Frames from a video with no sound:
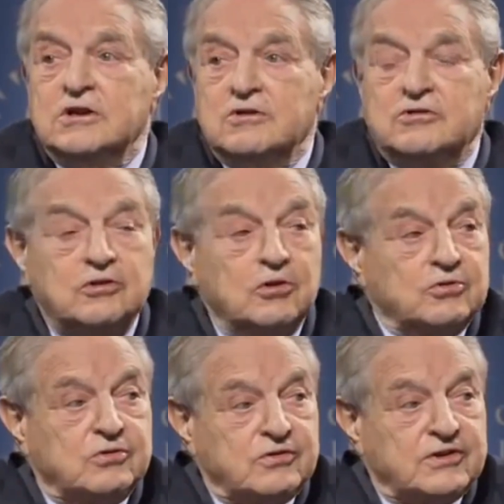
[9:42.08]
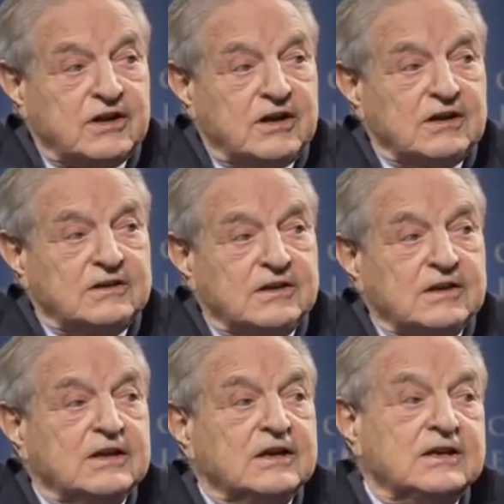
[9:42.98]
slow to start.
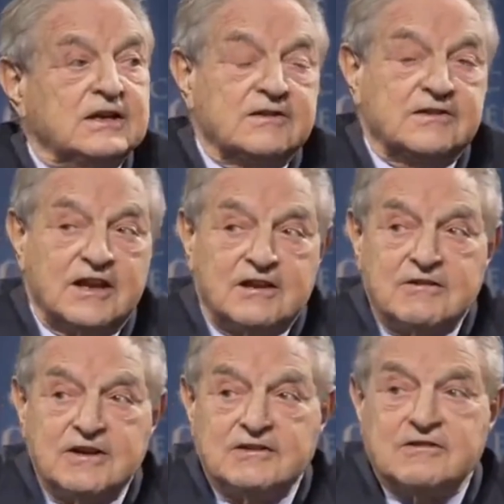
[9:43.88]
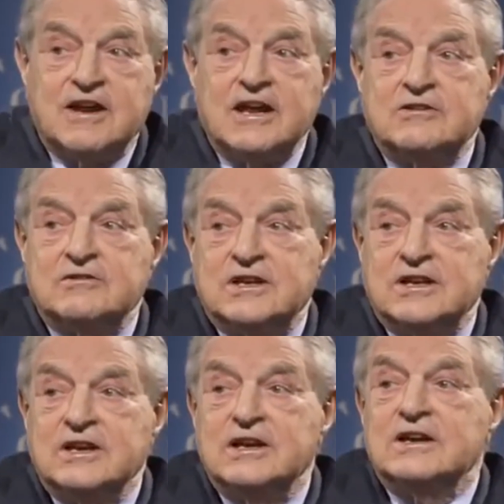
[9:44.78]
It accelerates
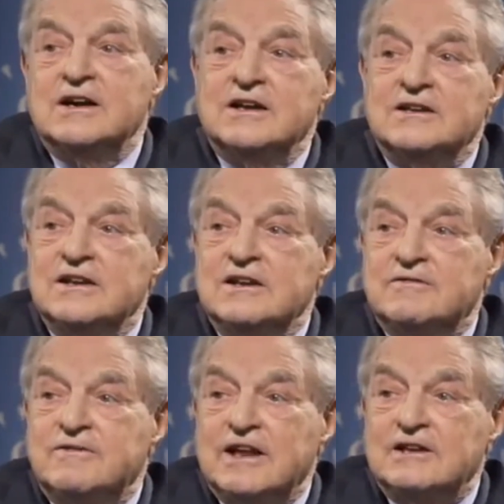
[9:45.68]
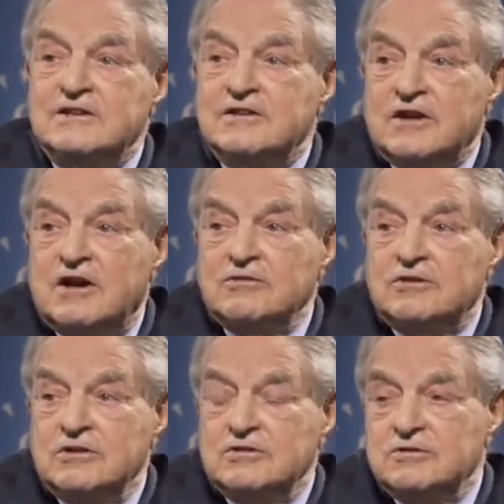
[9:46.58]
gradually until it flattens
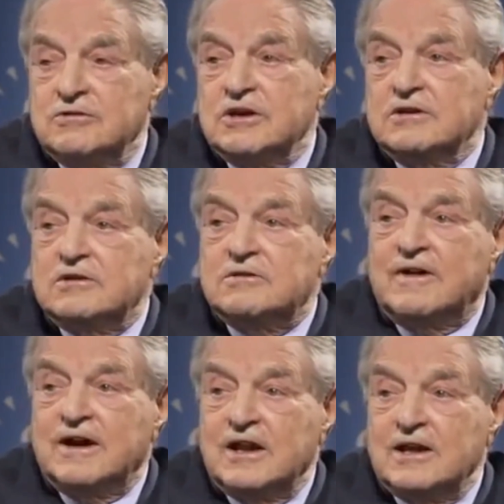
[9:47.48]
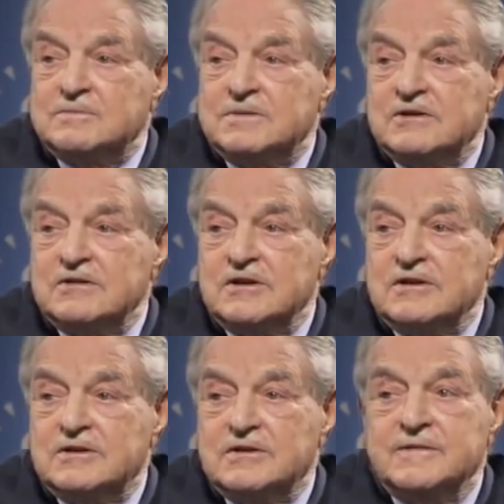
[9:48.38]
out during the twilight
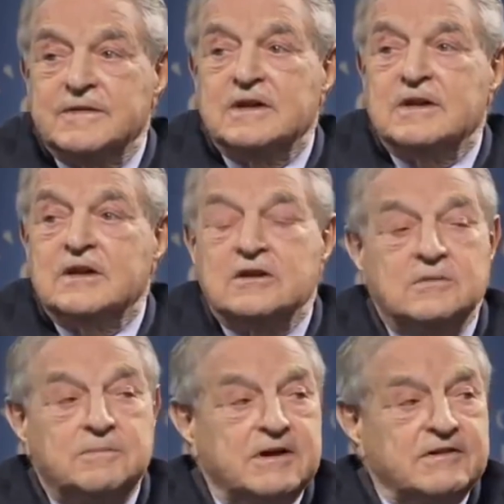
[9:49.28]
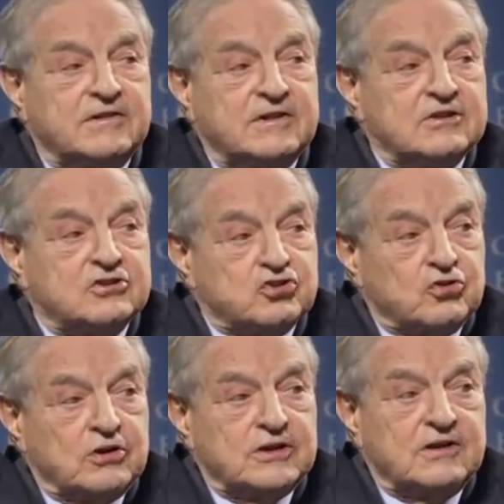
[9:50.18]
period. The bust is
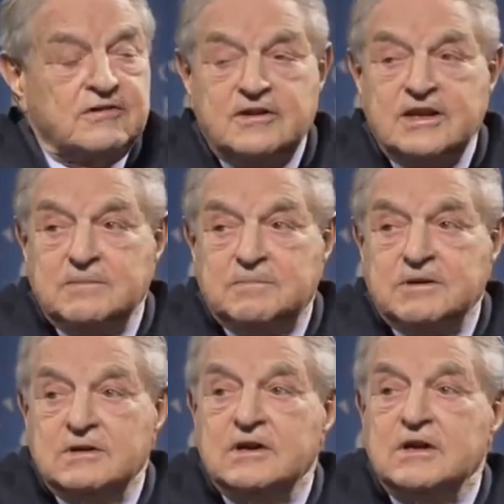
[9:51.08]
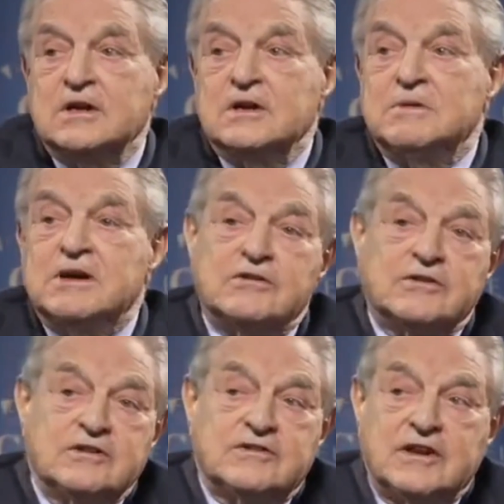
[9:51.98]
short and steep
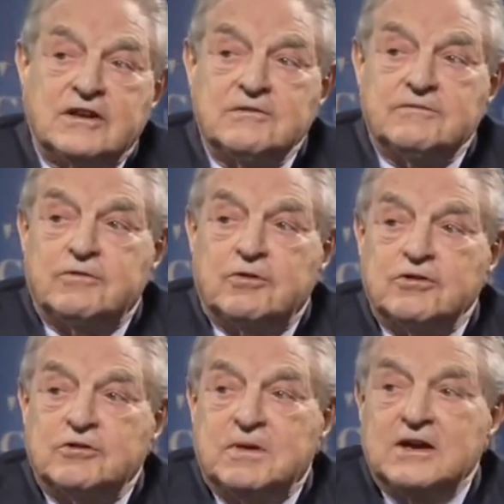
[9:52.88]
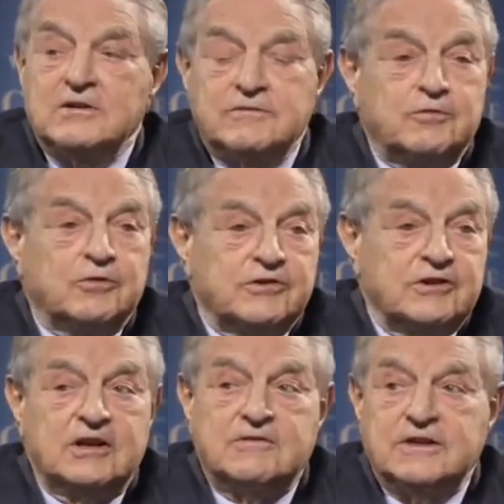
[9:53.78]
because it's reinforced by the forced
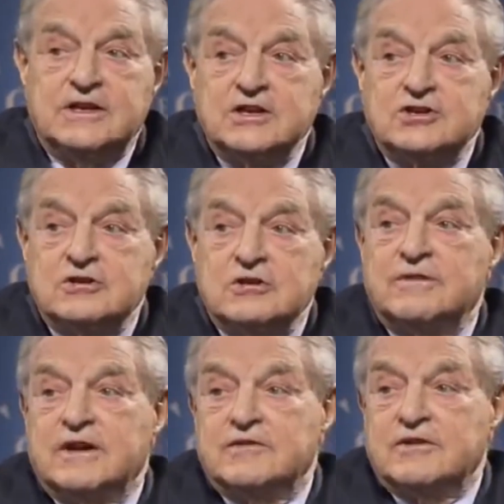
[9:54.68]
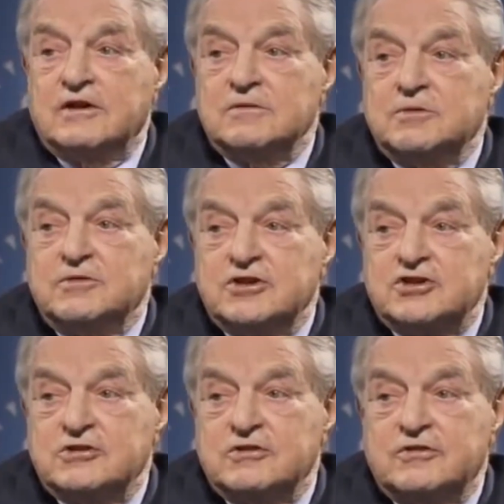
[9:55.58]
liquidation of unsound
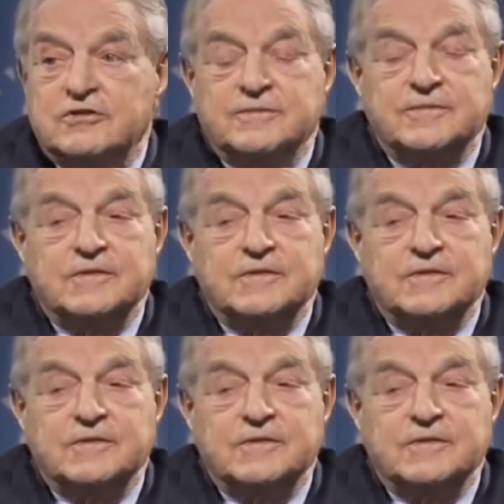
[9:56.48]
positions.